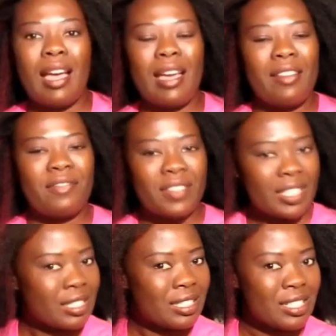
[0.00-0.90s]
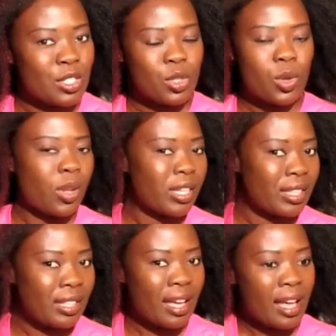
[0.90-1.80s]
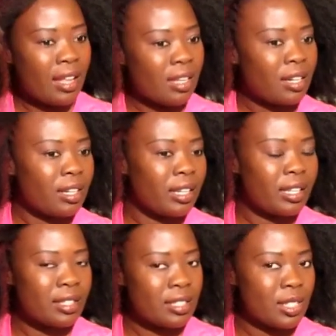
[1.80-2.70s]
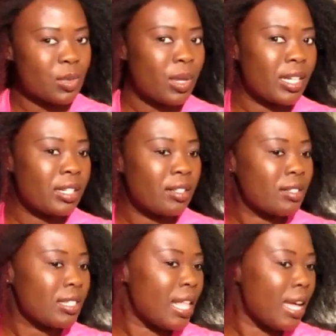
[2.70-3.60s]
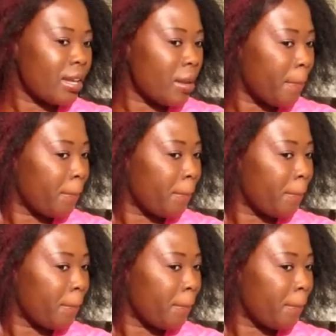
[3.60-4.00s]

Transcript: I have finished installing the color and this is what it looks like.